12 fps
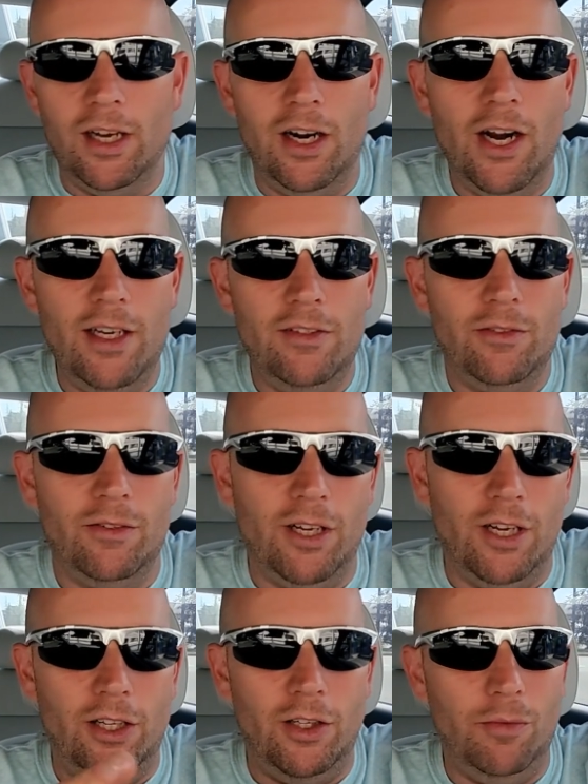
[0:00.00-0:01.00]
All right,
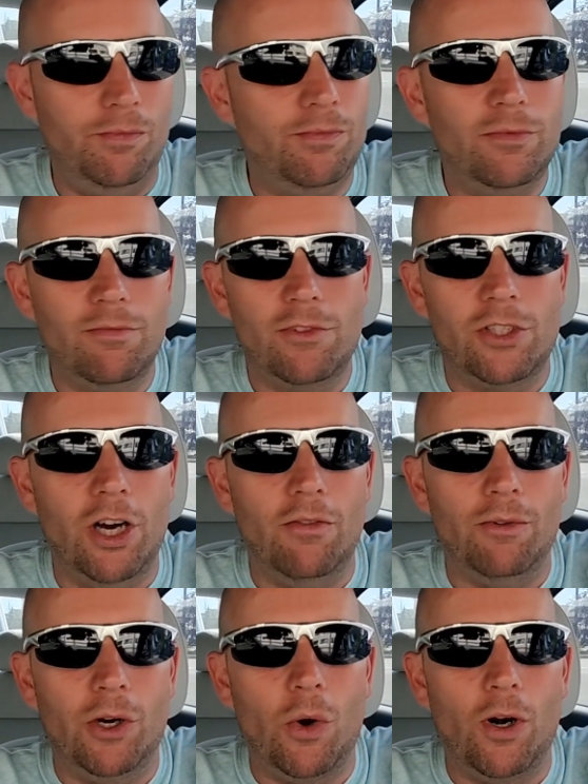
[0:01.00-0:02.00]
I'll start
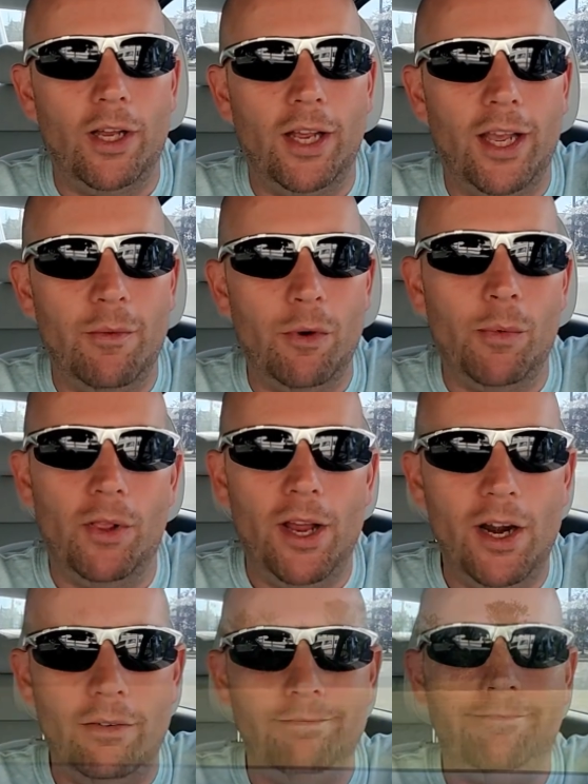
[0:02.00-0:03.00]
recording again when we're
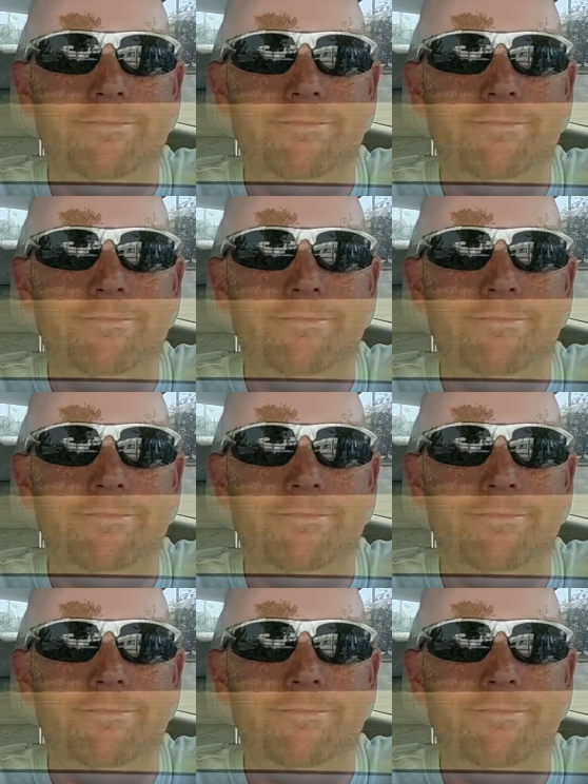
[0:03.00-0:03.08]
there.